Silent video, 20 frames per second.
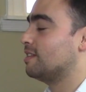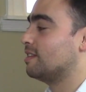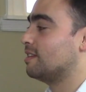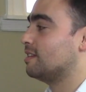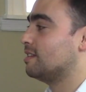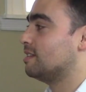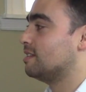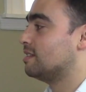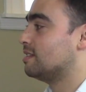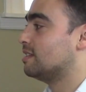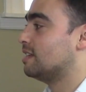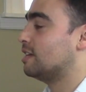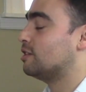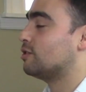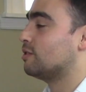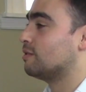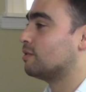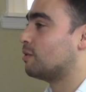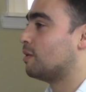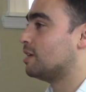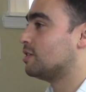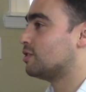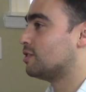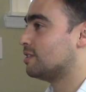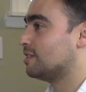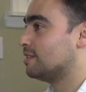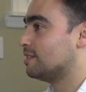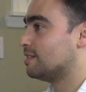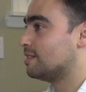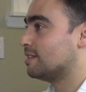the nature of
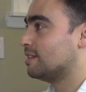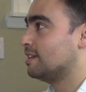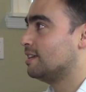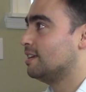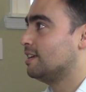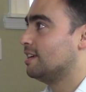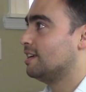questions. Mm-hmm.